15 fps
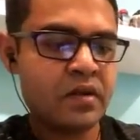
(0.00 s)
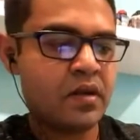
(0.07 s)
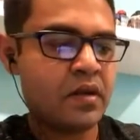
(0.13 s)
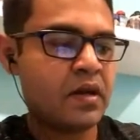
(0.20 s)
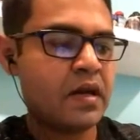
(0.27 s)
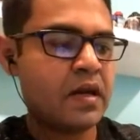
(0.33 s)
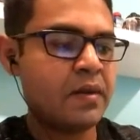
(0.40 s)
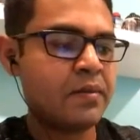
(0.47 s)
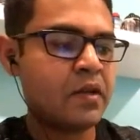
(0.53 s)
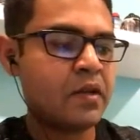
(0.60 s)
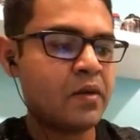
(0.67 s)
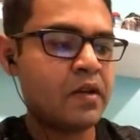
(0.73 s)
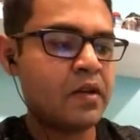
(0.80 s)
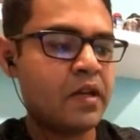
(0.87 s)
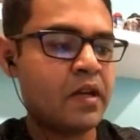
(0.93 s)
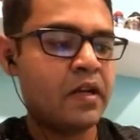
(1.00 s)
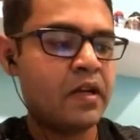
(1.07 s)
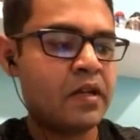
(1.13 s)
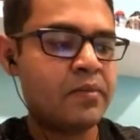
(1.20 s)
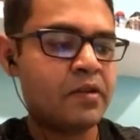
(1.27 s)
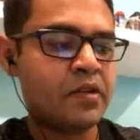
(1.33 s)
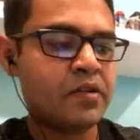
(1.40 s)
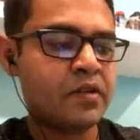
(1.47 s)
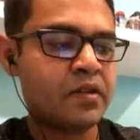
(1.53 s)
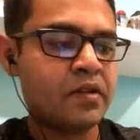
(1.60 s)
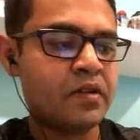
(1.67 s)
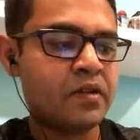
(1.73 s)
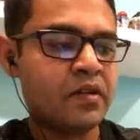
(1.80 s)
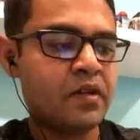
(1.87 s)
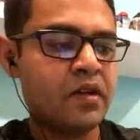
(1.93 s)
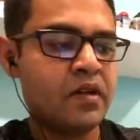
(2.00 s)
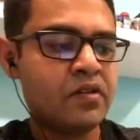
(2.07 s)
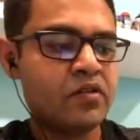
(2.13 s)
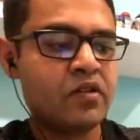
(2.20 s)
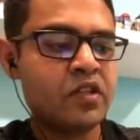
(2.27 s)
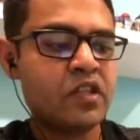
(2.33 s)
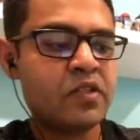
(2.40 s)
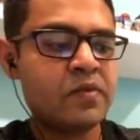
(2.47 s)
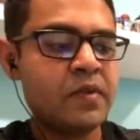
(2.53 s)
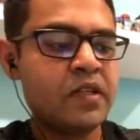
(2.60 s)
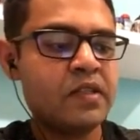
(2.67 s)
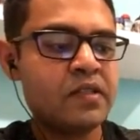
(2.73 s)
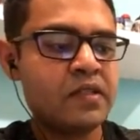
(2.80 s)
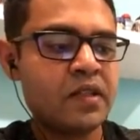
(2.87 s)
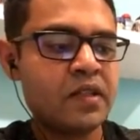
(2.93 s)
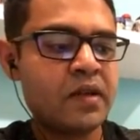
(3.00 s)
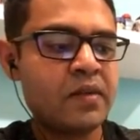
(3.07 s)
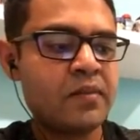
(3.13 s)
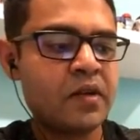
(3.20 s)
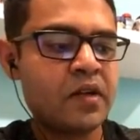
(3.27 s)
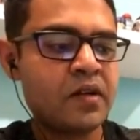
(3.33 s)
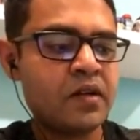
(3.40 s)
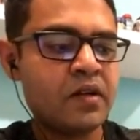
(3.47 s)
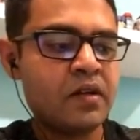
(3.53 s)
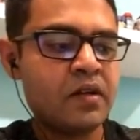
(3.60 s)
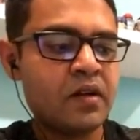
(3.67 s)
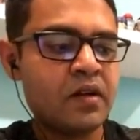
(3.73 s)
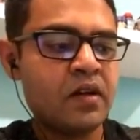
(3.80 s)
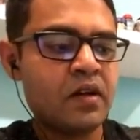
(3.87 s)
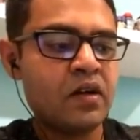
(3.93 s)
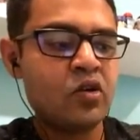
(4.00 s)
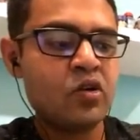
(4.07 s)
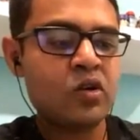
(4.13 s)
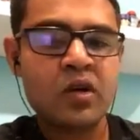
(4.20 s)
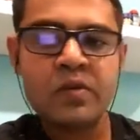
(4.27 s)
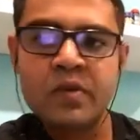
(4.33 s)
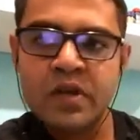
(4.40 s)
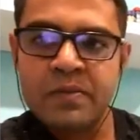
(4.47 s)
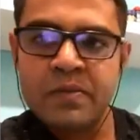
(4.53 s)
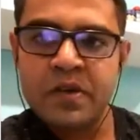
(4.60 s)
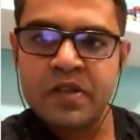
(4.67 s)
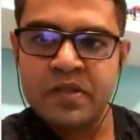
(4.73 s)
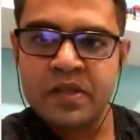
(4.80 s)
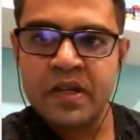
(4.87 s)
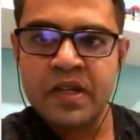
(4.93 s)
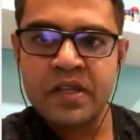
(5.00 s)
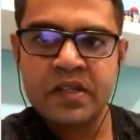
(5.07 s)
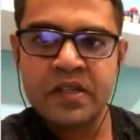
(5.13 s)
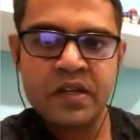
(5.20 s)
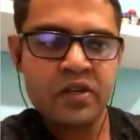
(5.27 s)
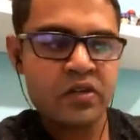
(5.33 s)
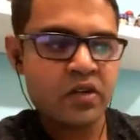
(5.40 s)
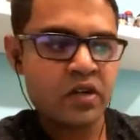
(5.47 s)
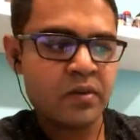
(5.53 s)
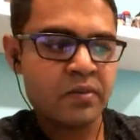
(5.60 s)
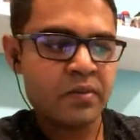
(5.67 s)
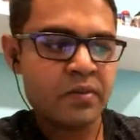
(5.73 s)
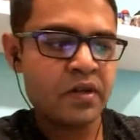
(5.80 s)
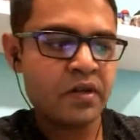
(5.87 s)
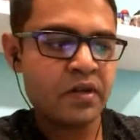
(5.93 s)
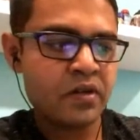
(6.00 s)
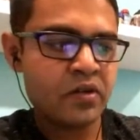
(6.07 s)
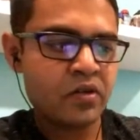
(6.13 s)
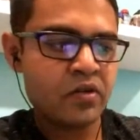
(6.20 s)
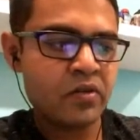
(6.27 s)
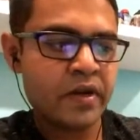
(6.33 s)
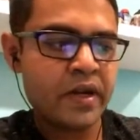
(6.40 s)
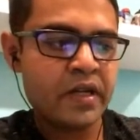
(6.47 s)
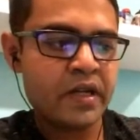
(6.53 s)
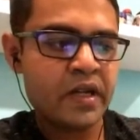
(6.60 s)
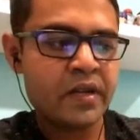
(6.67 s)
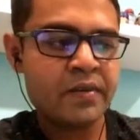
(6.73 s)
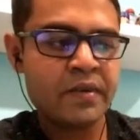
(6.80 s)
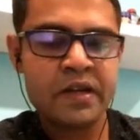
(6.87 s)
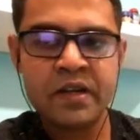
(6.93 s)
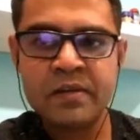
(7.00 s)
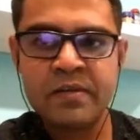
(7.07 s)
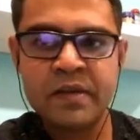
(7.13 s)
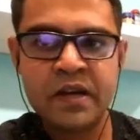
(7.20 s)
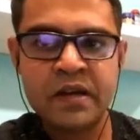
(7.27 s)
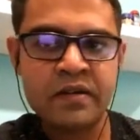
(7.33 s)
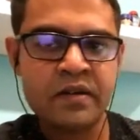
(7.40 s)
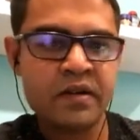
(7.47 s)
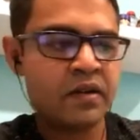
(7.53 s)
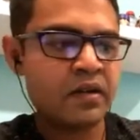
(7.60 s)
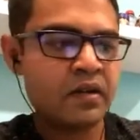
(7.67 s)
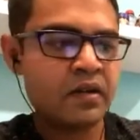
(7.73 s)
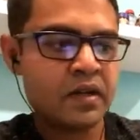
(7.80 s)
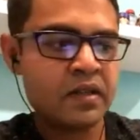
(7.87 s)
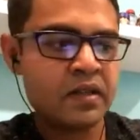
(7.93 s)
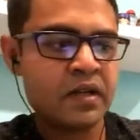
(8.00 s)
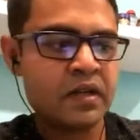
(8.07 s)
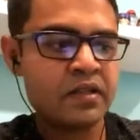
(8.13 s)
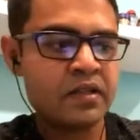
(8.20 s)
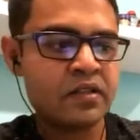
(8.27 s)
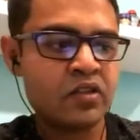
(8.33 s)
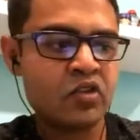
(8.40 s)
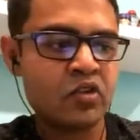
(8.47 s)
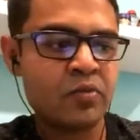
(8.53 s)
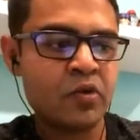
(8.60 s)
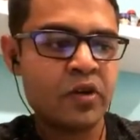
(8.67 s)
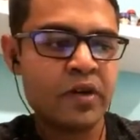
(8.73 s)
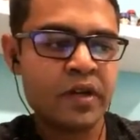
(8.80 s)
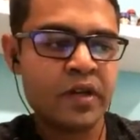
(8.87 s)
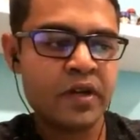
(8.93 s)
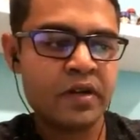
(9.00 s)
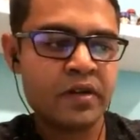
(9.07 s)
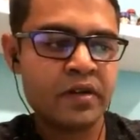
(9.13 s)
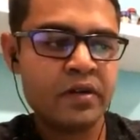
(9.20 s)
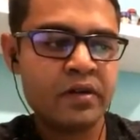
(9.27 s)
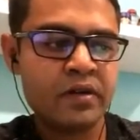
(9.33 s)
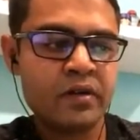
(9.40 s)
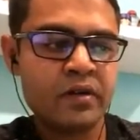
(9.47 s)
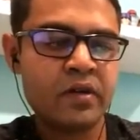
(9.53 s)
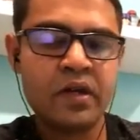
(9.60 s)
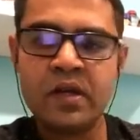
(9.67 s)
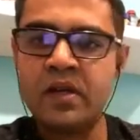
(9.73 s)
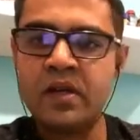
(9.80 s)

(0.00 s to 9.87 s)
I am given 80%. So this means nothing but to convert percentage into your number, you do 80 divided by 100, and that is 0.8. Okay.